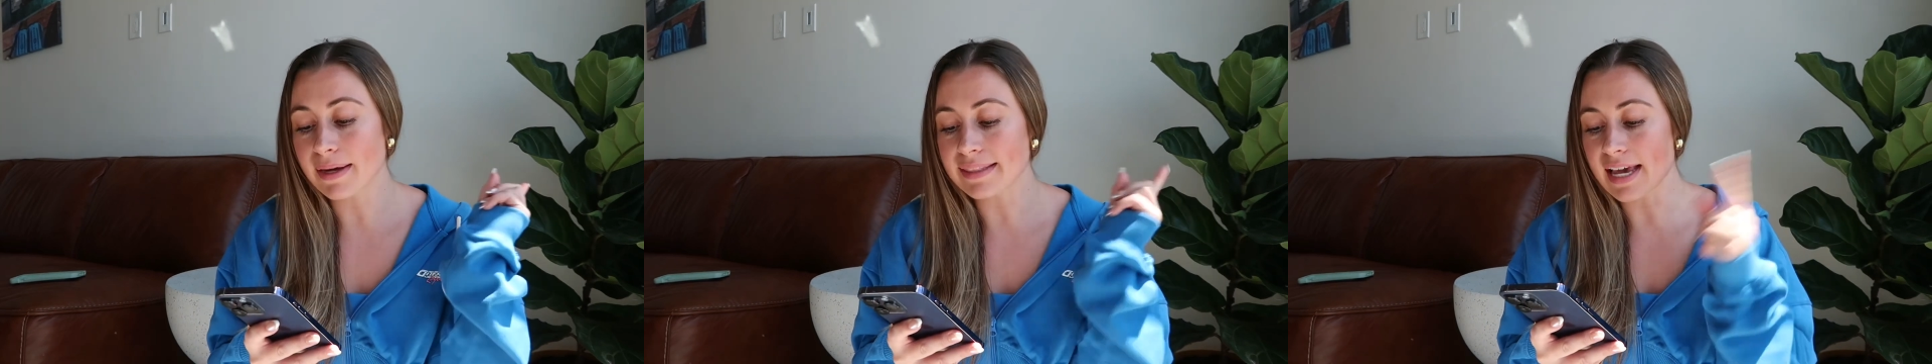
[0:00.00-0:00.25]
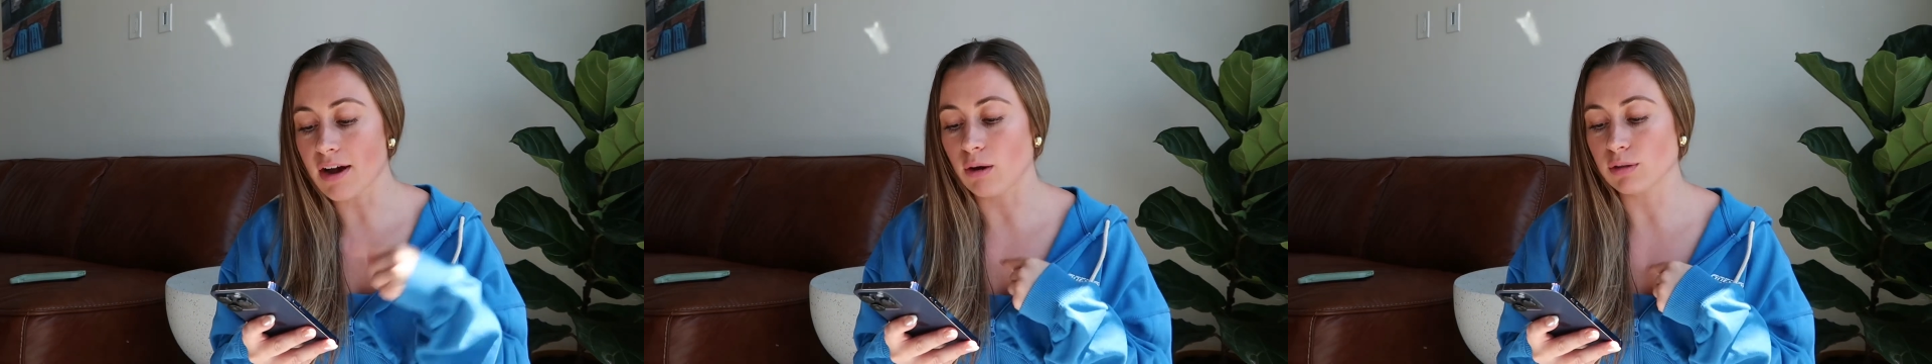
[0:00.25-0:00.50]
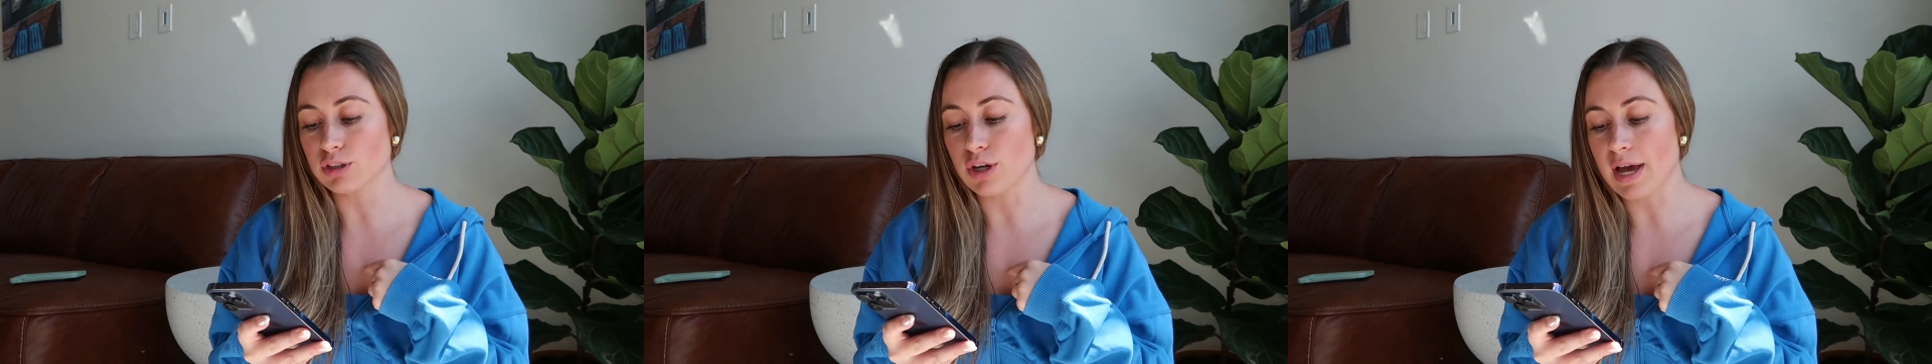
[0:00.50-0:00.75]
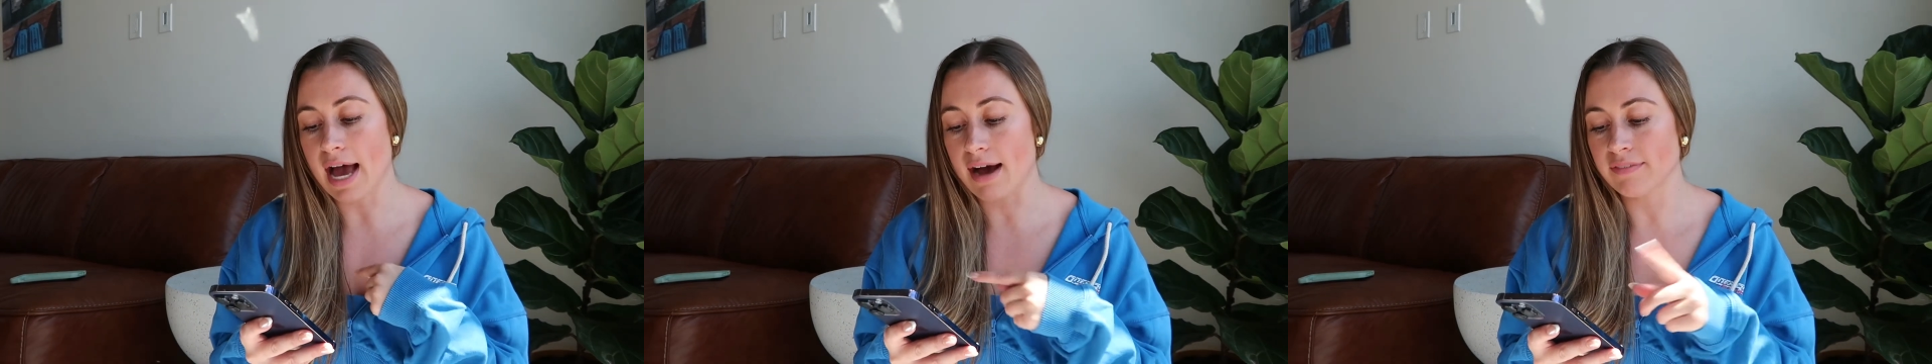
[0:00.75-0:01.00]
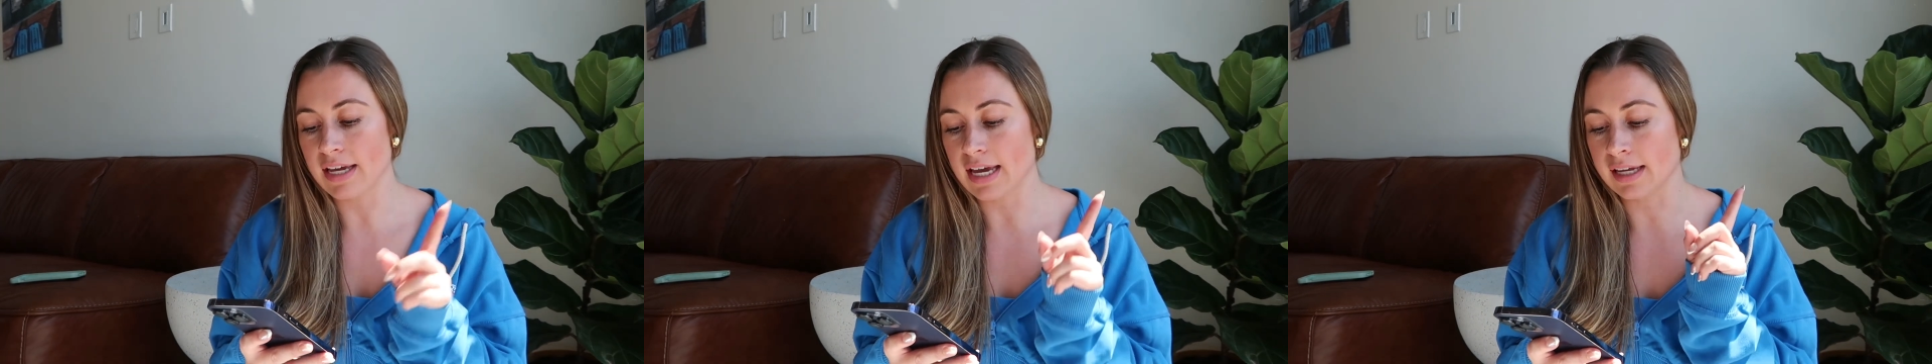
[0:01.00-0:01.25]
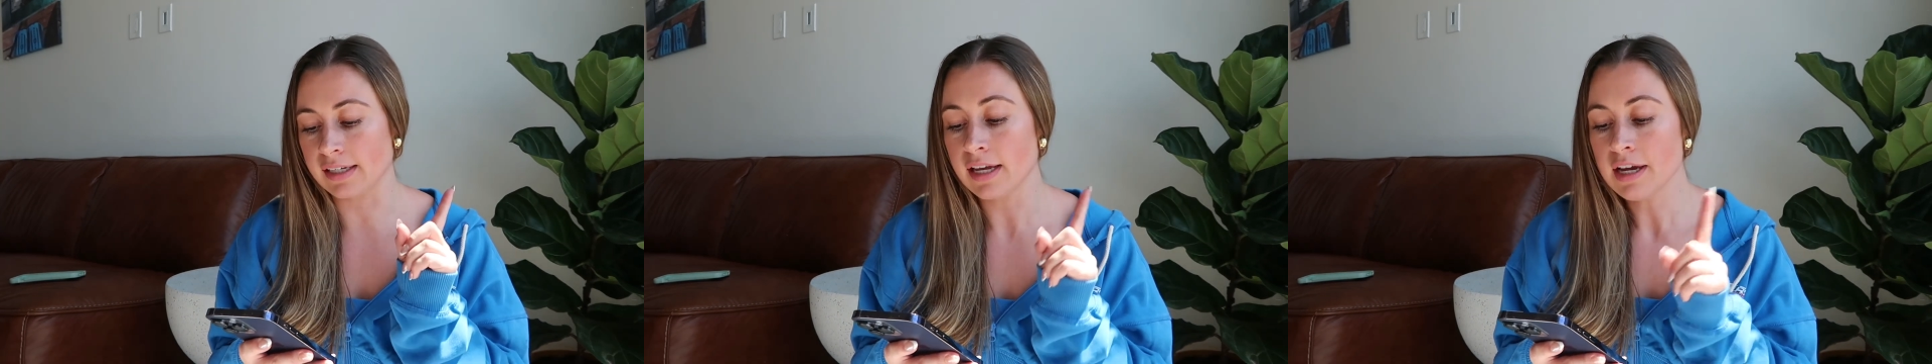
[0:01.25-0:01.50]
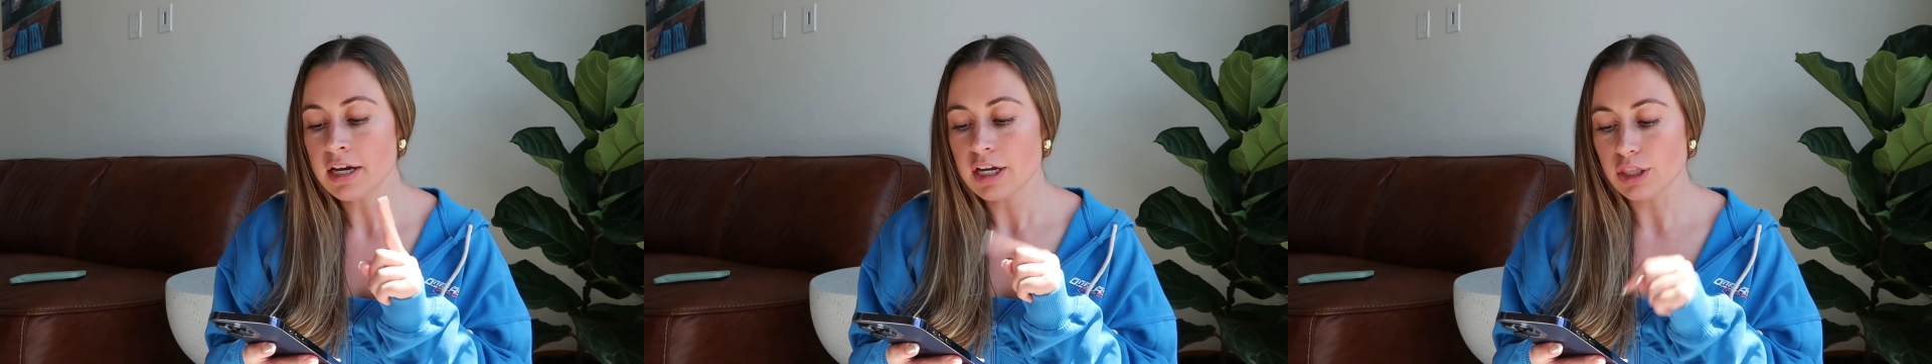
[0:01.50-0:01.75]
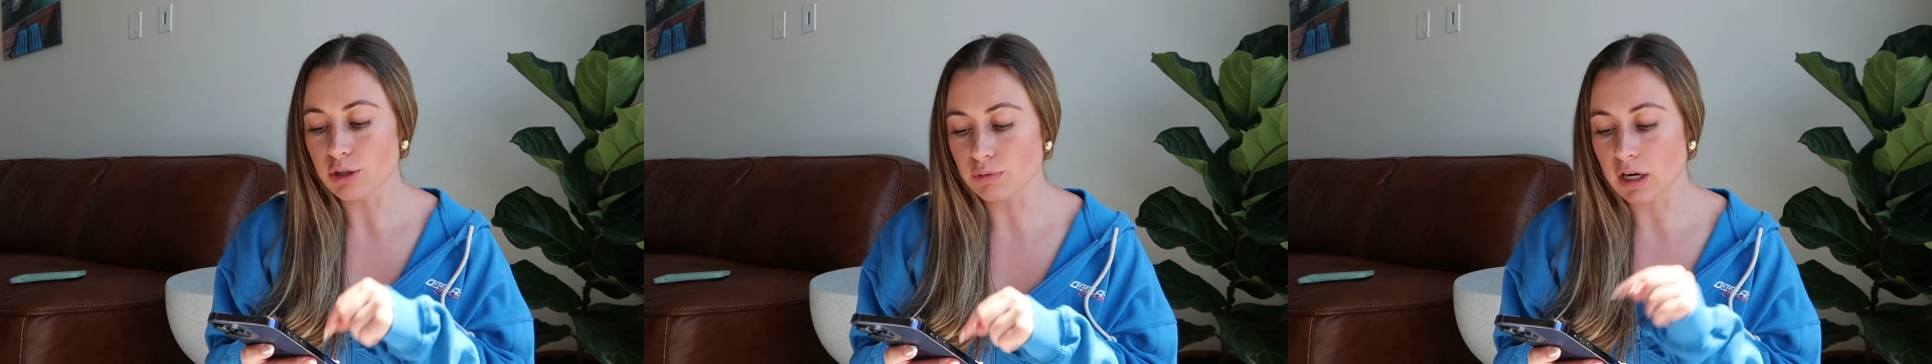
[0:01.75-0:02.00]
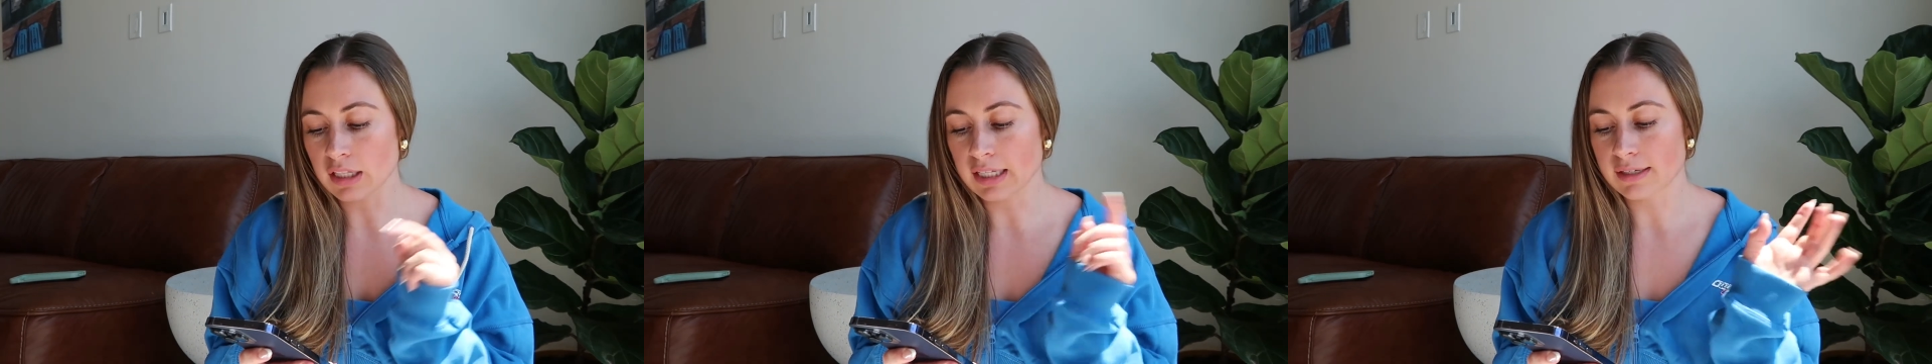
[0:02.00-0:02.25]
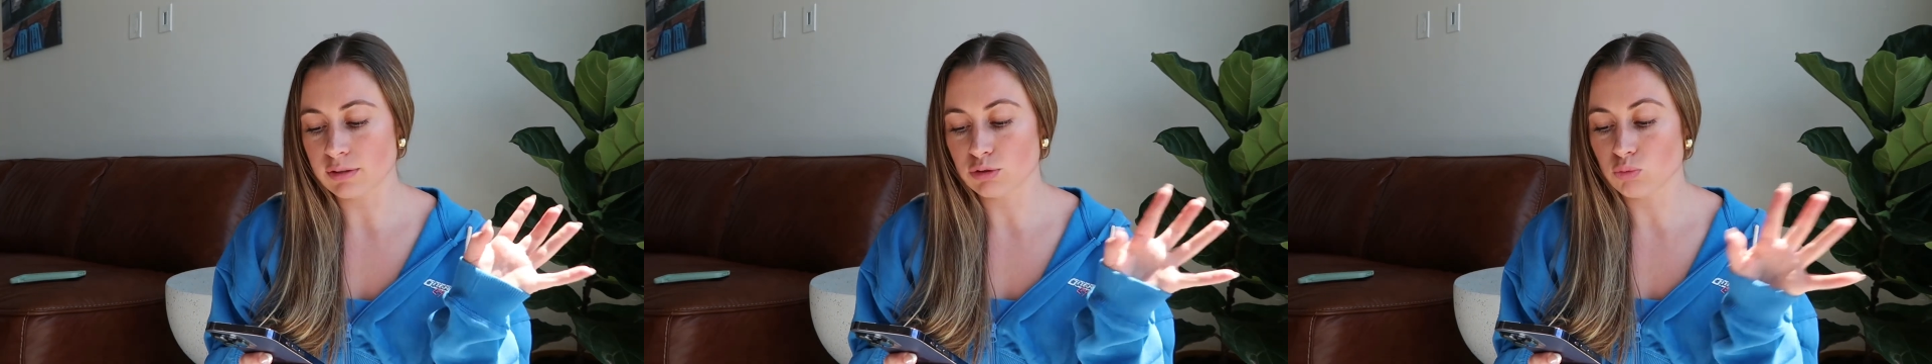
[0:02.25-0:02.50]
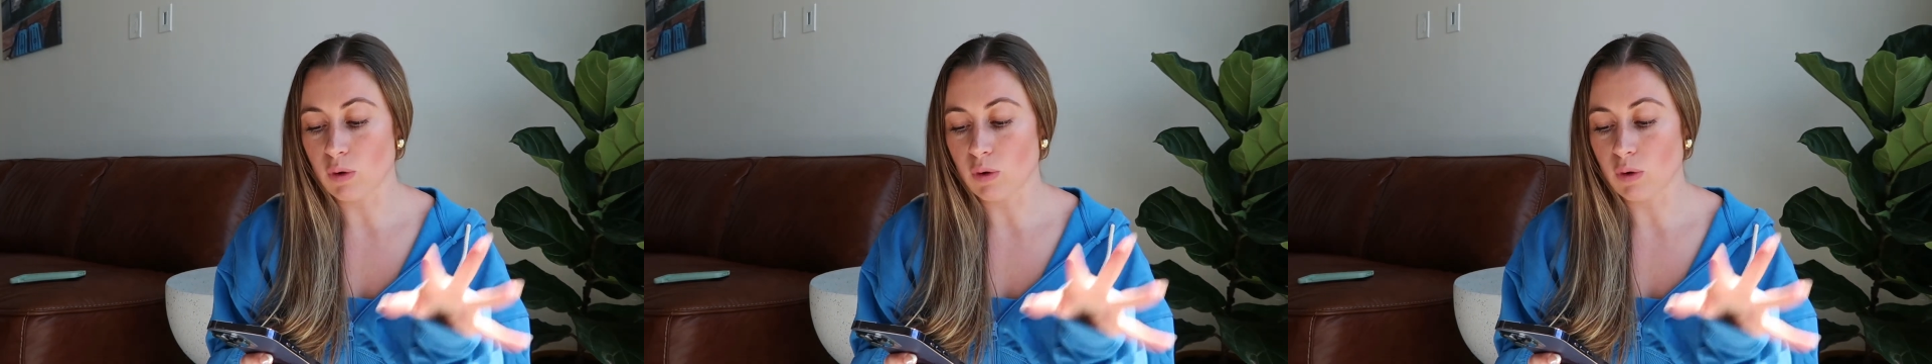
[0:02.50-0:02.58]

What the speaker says: But they also have it in the Raw Lounge